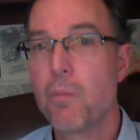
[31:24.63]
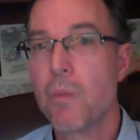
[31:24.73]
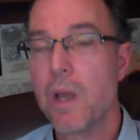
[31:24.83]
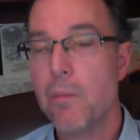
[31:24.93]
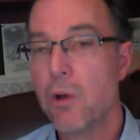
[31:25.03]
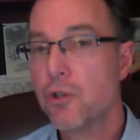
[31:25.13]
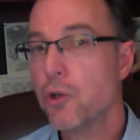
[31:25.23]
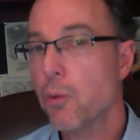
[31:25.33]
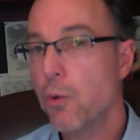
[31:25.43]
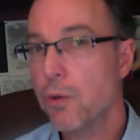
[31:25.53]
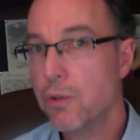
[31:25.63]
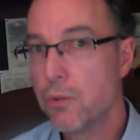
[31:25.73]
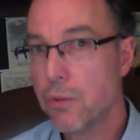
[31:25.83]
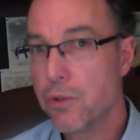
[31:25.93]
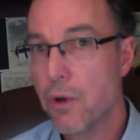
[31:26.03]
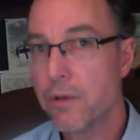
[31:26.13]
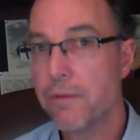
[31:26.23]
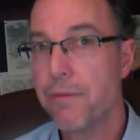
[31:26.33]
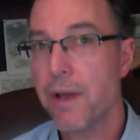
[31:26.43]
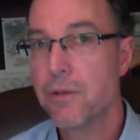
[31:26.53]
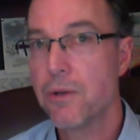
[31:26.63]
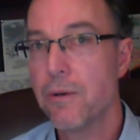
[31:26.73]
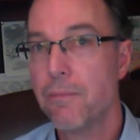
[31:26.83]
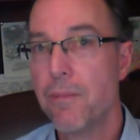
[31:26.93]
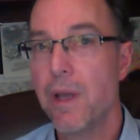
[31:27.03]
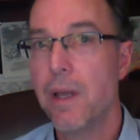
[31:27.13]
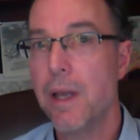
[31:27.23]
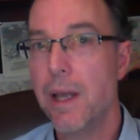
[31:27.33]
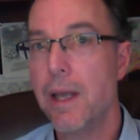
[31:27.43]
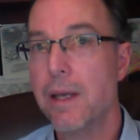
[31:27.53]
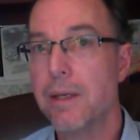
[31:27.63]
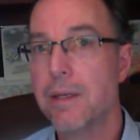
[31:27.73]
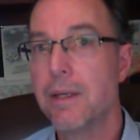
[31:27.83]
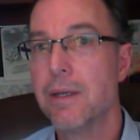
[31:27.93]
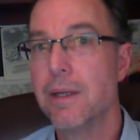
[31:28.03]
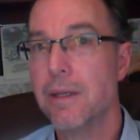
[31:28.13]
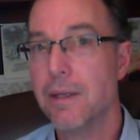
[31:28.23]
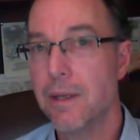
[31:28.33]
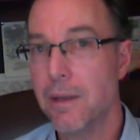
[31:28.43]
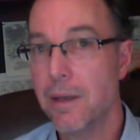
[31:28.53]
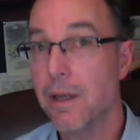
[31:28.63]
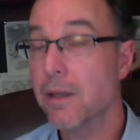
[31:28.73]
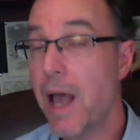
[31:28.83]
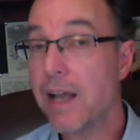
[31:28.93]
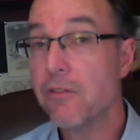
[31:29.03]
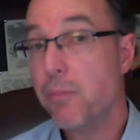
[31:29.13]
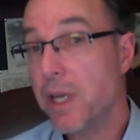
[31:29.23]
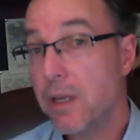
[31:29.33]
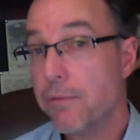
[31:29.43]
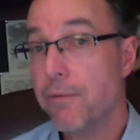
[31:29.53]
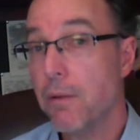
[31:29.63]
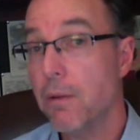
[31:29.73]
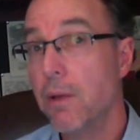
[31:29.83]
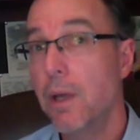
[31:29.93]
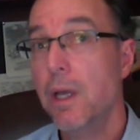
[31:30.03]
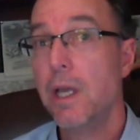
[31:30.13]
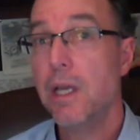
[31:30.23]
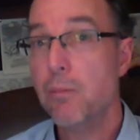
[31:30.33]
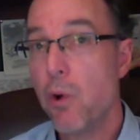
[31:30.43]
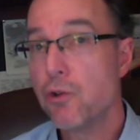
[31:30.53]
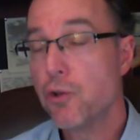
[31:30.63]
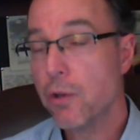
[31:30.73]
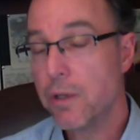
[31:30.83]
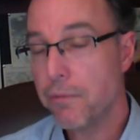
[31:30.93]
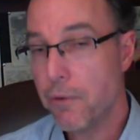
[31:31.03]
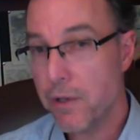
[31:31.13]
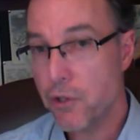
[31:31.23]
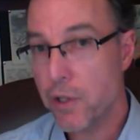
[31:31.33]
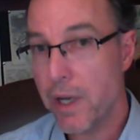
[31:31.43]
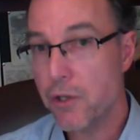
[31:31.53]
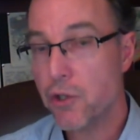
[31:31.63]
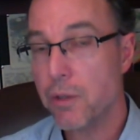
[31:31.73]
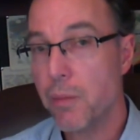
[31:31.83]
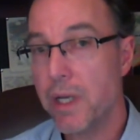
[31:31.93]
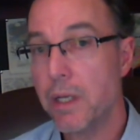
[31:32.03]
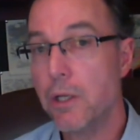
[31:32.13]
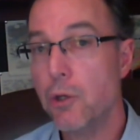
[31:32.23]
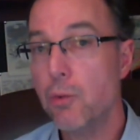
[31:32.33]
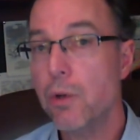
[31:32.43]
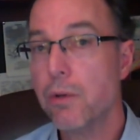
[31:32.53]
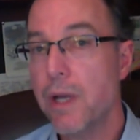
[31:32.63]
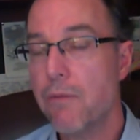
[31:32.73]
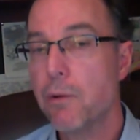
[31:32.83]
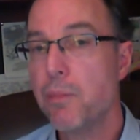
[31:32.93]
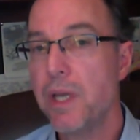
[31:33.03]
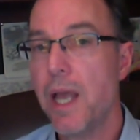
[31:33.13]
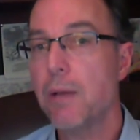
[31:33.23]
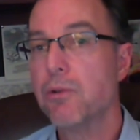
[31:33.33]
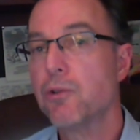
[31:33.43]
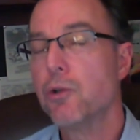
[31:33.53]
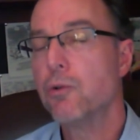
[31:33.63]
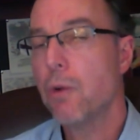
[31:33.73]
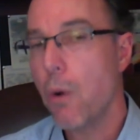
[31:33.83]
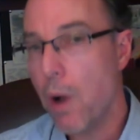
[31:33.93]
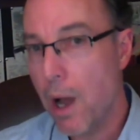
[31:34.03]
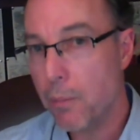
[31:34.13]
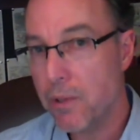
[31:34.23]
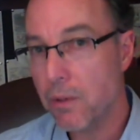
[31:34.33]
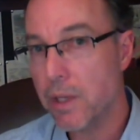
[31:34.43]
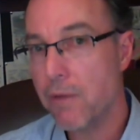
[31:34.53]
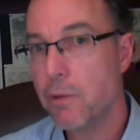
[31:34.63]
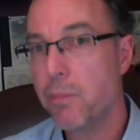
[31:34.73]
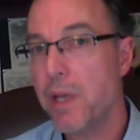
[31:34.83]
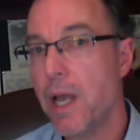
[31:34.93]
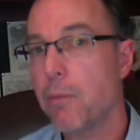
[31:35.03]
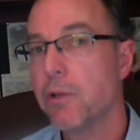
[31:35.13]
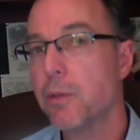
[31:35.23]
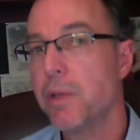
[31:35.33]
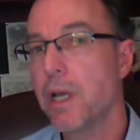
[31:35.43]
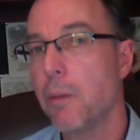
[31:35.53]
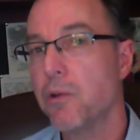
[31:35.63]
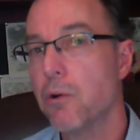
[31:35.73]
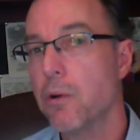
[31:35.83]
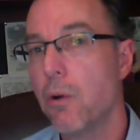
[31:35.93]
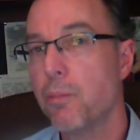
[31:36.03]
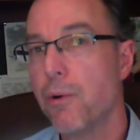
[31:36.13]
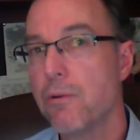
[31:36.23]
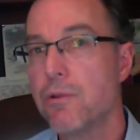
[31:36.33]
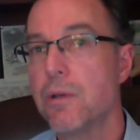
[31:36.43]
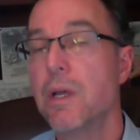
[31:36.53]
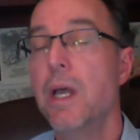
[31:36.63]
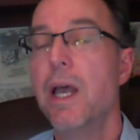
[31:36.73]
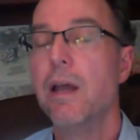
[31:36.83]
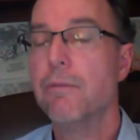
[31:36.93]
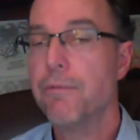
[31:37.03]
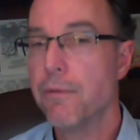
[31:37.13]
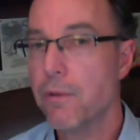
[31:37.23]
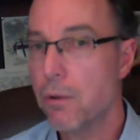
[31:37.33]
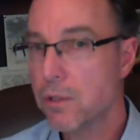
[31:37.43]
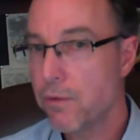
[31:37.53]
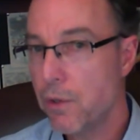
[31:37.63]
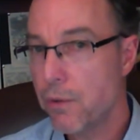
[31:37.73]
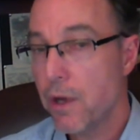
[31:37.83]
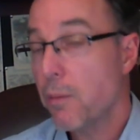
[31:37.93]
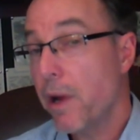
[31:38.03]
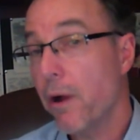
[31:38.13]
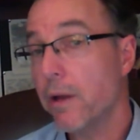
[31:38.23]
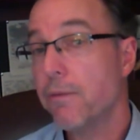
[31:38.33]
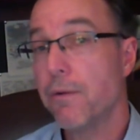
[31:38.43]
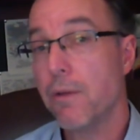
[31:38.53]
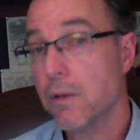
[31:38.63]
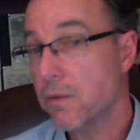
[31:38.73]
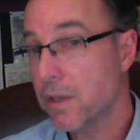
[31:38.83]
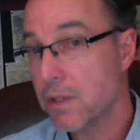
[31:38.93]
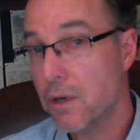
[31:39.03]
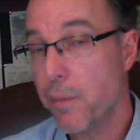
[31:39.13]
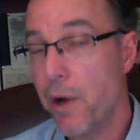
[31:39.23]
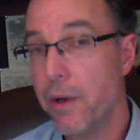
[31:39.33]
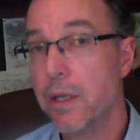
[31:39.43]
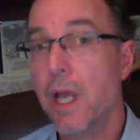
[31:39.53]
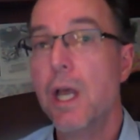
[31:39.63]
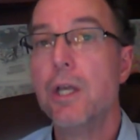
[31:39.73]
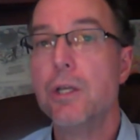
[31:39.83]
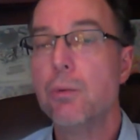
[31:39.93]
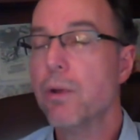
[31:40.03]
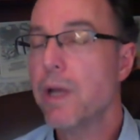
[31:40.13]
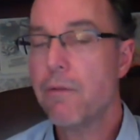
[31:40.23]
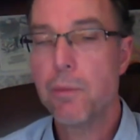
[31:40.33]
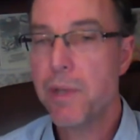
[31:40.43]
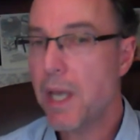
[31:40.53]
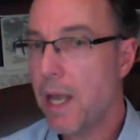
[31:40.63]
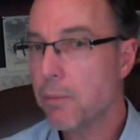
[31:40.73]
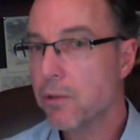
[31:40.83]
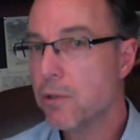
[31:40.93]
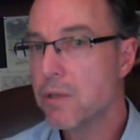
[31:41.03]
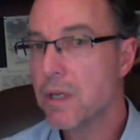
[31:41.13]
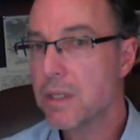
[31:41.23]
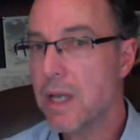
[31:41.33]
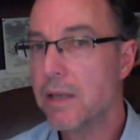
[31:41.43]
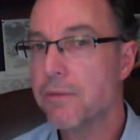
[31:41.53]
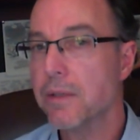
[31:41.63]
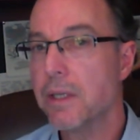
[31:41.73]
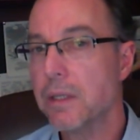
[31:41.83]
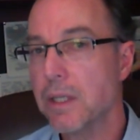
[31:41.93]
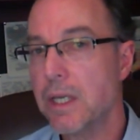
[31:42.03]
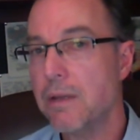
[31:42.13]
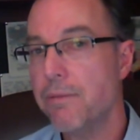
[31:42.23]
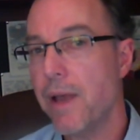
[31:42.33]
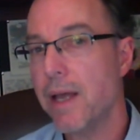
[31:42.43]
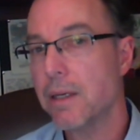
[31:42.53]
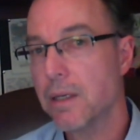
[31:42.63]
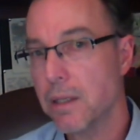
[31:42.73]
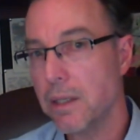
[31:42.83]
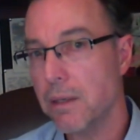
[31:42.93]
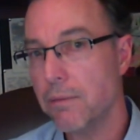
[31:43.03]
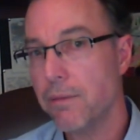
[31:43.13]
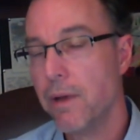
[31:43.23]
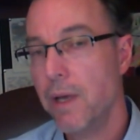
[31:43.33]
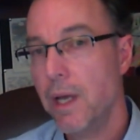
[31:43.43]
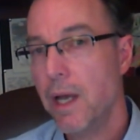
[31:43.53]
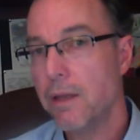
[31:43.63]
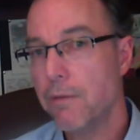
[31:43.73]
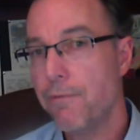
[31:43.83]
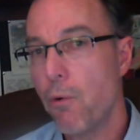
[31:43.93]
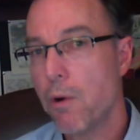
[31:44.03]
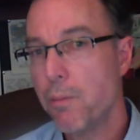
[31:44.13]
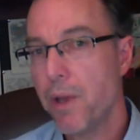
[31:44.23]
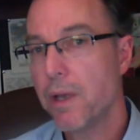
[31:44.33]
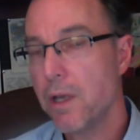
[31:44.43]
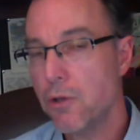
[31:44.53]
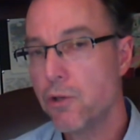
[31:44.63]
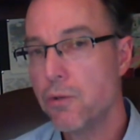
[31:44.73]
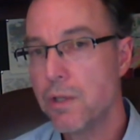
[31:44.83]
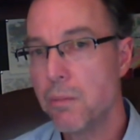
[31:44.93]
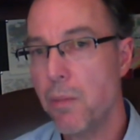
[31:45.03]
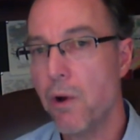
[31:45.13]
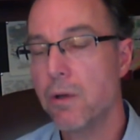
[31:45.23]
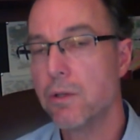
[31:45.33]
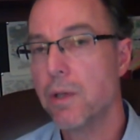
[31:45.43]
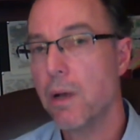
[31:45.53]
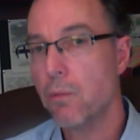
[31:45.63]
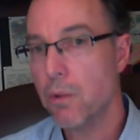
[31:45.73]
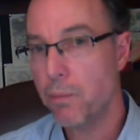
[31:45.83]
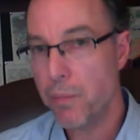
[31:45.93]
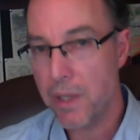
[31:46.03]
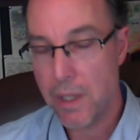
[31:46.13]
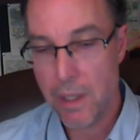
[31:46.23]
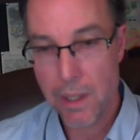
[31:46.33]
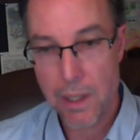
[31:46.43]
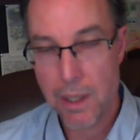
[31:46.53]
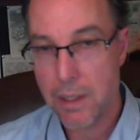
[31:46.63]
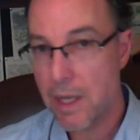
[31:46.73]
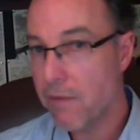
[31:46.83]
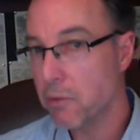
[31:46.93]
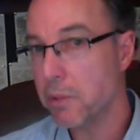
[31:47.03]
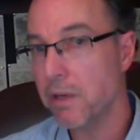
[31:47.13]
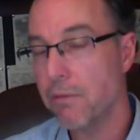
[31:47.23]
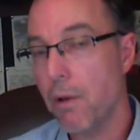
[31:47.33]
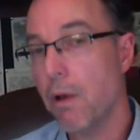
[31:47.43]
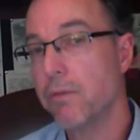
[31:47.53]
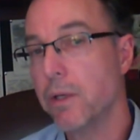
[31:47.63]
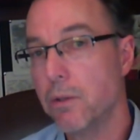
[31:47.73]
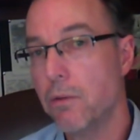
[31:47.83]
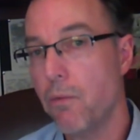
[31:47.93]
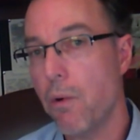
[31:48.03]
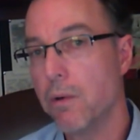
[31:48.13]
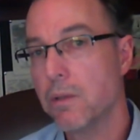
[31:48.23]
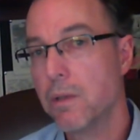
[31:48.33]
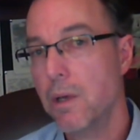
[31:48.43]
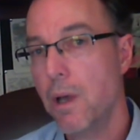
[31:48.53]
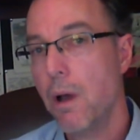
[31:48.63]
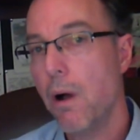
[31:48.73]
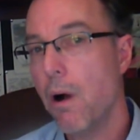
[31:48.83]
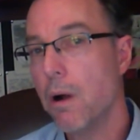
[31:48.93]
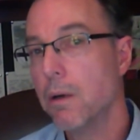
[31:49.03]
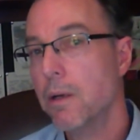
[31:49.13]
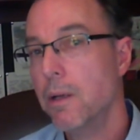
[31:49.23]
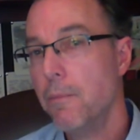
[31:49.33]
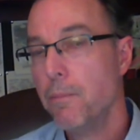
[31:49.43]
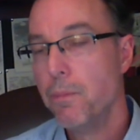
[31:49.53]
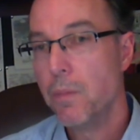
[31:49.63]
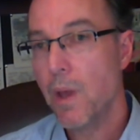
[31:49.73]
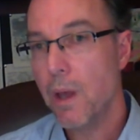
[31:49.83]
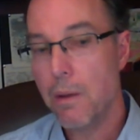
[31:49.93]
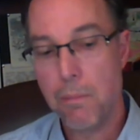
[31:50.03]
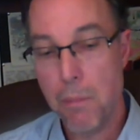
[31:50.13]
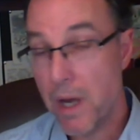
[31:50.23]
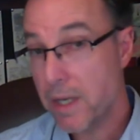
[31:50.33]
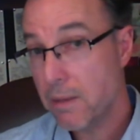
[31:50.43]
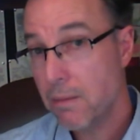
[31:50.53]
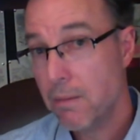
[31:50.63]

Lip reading: emotional wounds will start to fester, and a lack of meaningful emotional differentiation, meaning you will never be able to grow up. You'll never be able to become your own person. And for those of you that are married, for those of us that are married, you will never be able to successfully leave and cleave. And the four big issues in marriage that will be inevitably involved in divorce are money.